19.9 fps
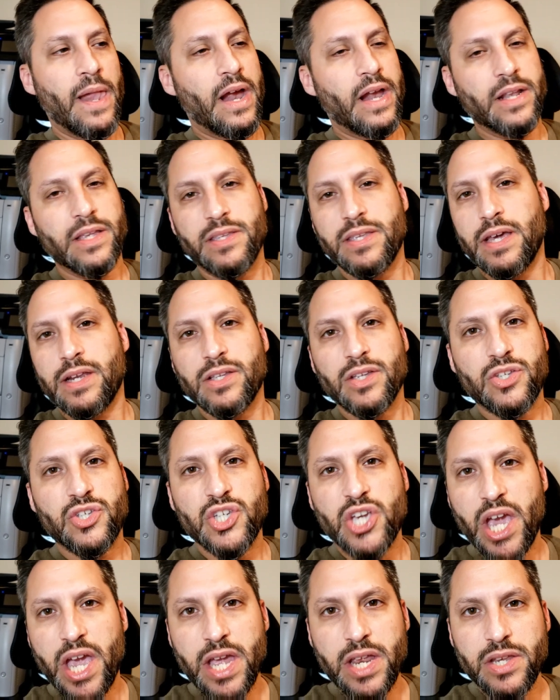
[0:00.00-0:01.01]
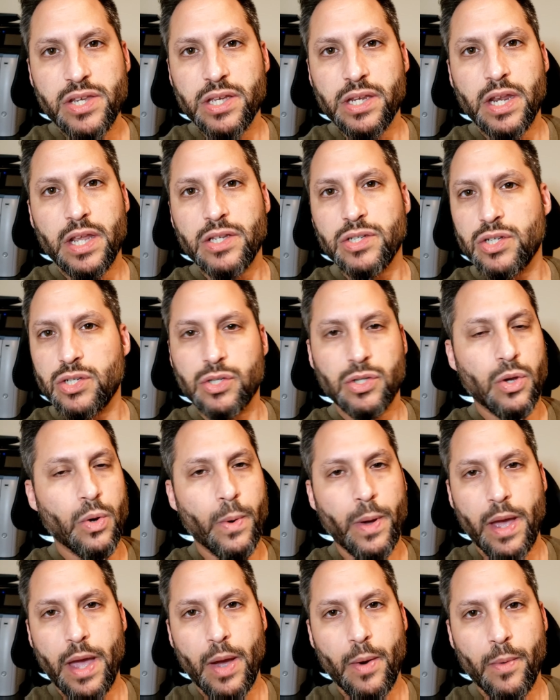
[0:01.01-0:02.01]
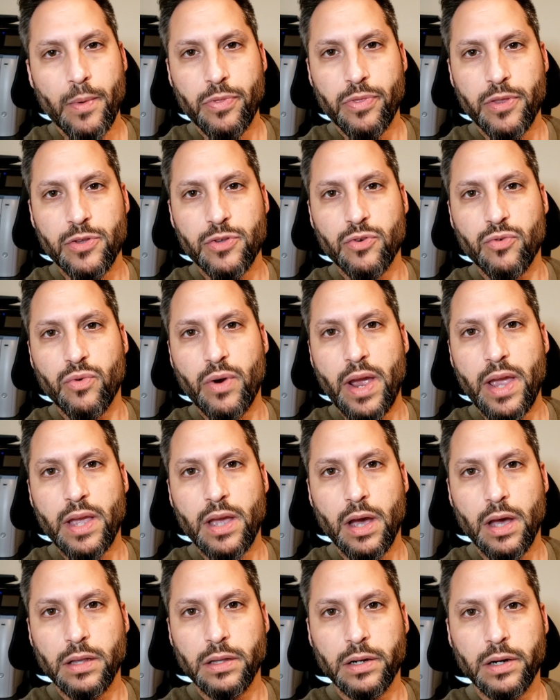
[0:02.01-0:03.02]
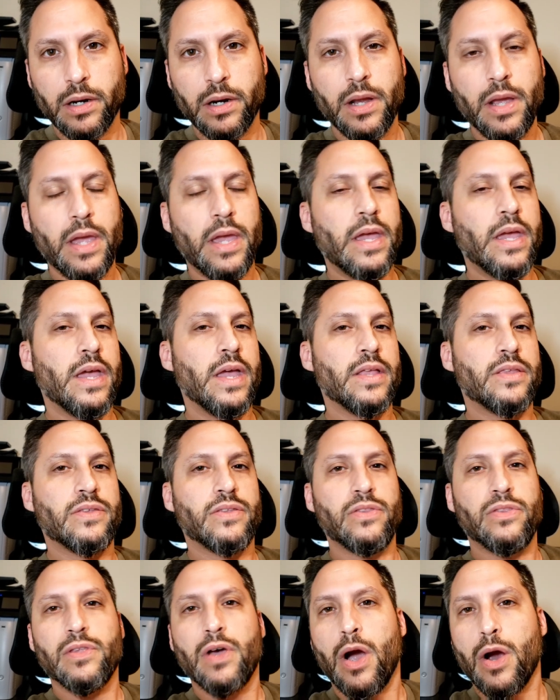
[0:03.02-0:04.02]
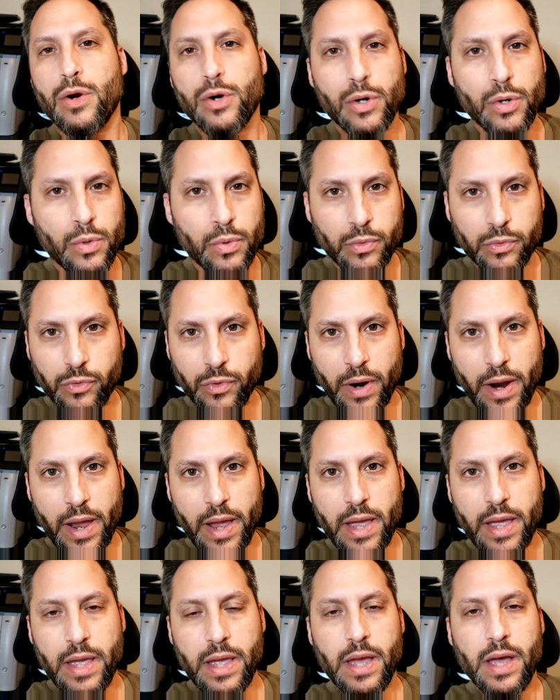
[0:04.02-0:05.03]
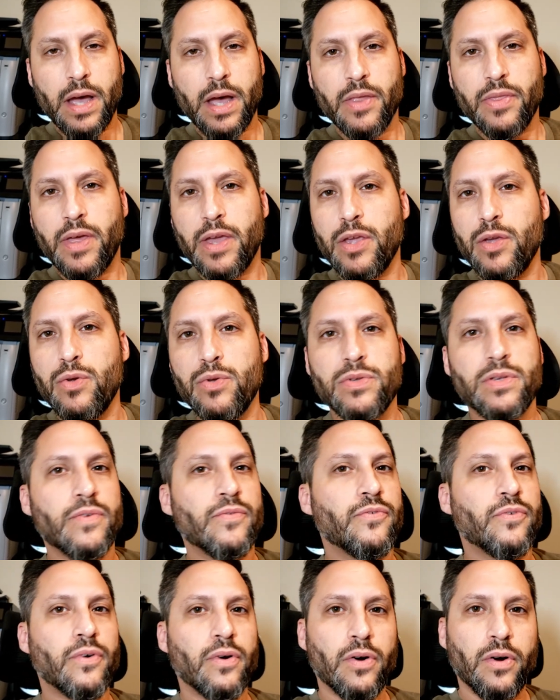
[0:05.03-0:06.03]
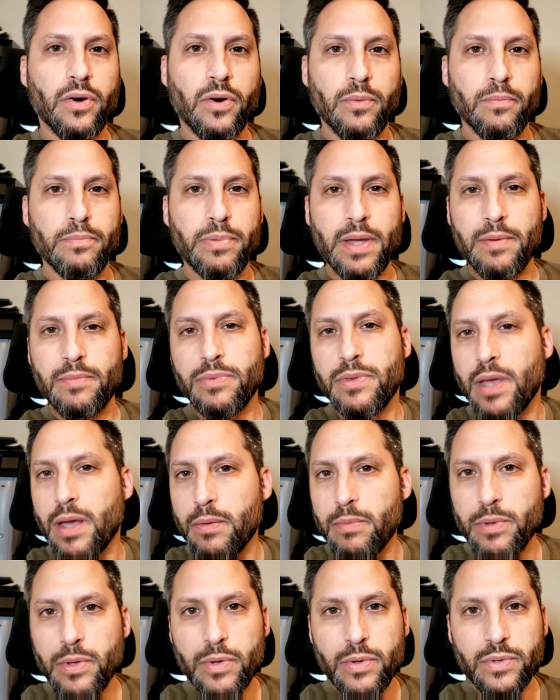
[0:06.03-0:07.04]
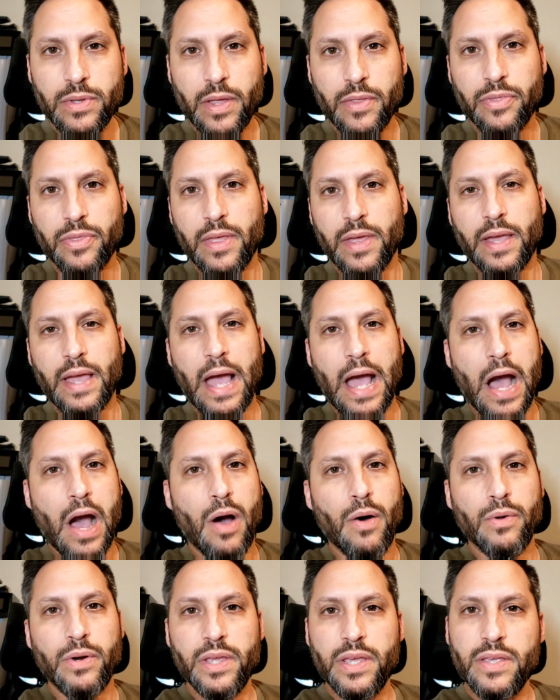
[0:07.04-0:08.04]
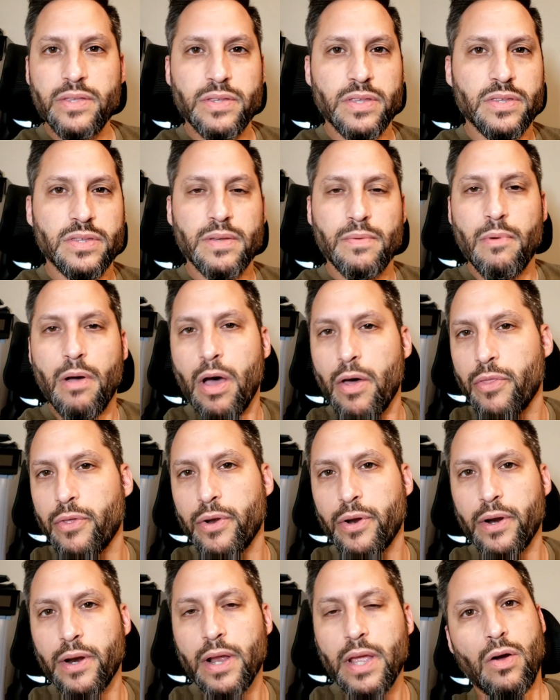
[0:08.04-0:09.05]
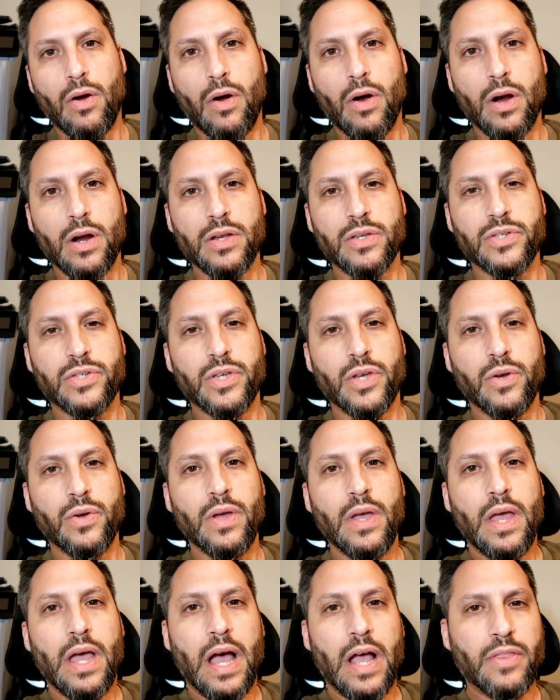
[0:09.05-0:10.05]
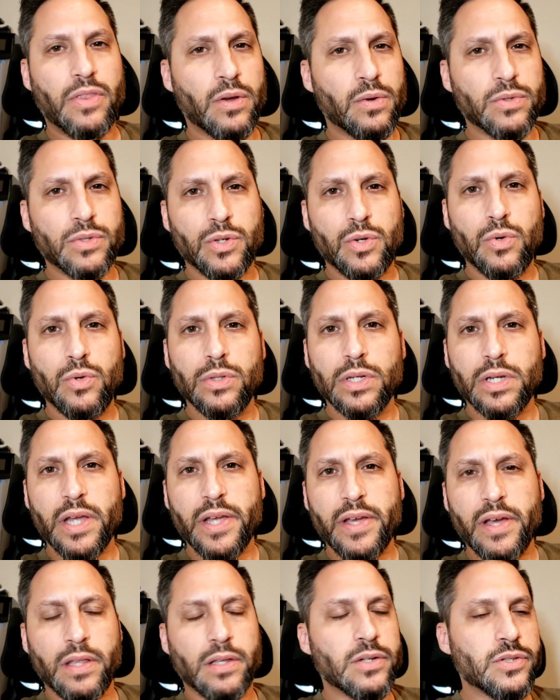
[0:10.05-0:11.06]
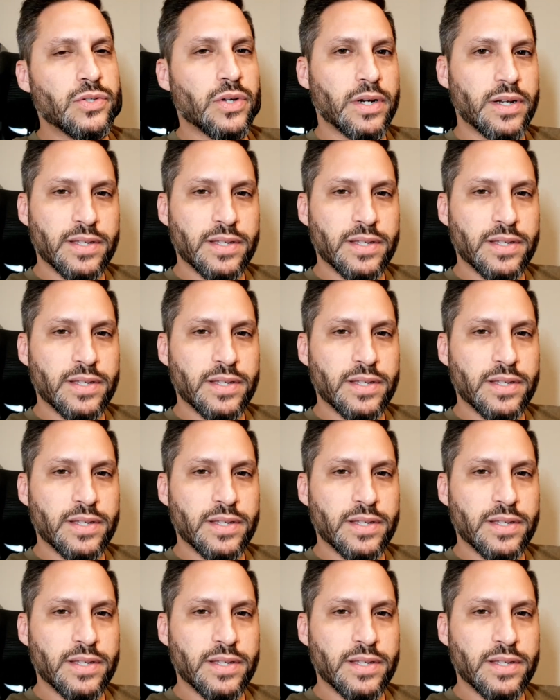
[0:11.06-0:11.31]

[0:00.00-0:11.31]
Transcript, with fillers: I decided to change it and just go ahead with this gray color. It's Nardo gray. Uh, they use it for BMWs, I think Audis and some other cars. So I thought it was a cool looking color. So I